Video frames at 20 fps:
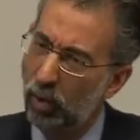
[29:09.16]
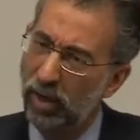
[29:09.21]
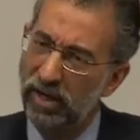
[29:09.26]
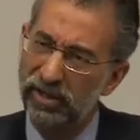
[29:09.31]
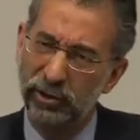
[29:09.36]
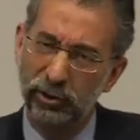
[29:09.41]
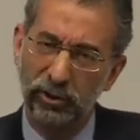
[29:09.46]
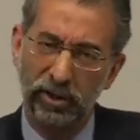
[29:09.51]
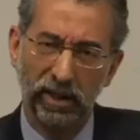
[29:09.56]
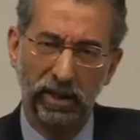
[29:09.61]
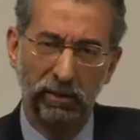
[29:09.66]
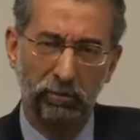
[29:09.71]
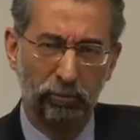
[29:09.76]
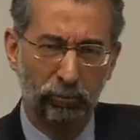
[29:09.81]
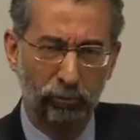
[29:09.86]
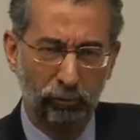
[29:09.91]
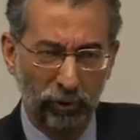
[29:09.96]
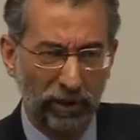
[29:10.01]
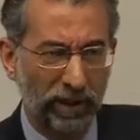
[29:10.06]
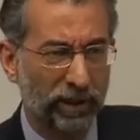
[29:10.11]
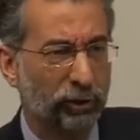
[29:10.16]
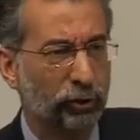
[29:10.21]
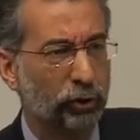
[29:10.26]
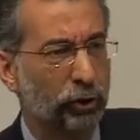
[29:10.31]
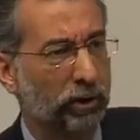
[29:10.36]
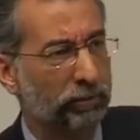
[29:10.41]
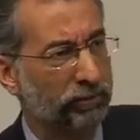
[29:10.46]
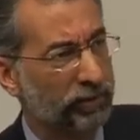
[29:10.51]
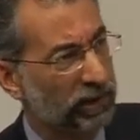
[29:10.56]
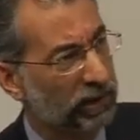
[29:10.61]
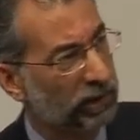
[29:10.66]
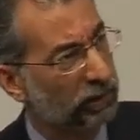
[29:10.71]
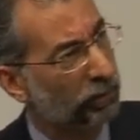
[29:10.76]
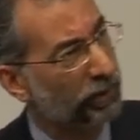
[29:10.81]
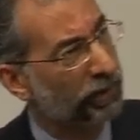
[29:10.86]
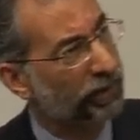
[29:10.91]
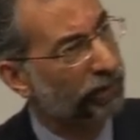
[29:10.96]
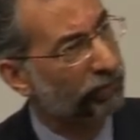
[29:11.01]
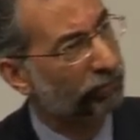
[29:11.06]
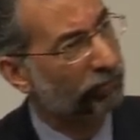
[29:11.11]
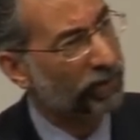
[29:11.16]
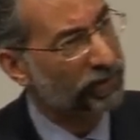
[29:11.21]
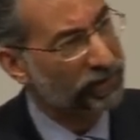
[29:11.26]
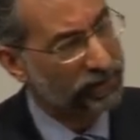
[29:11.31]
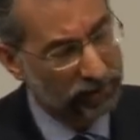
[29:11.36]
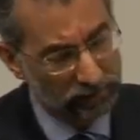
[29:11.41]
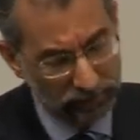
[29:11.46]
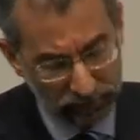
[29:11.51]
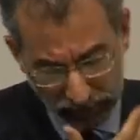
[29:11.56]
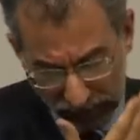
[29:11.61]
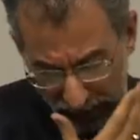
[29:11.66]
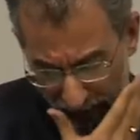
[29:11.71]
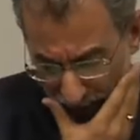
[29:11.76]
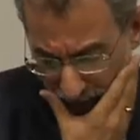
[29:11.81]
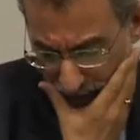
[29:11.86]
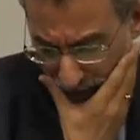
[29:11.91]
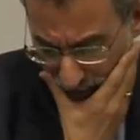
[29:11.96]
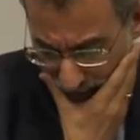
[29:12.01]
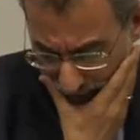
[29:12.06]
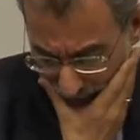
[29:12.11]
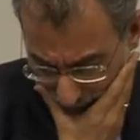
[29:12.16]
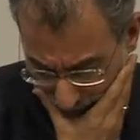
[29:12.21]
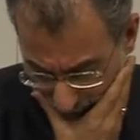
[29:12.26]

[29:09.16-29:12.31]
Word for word: We're doing a brilliant job dealing with racism in, on our